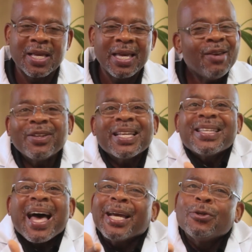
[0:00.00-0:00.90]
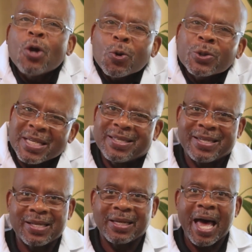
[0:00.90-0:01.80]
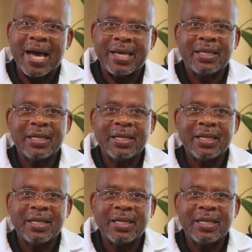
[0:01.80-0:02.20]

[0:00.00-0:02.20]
Even the diagnosis is a lie.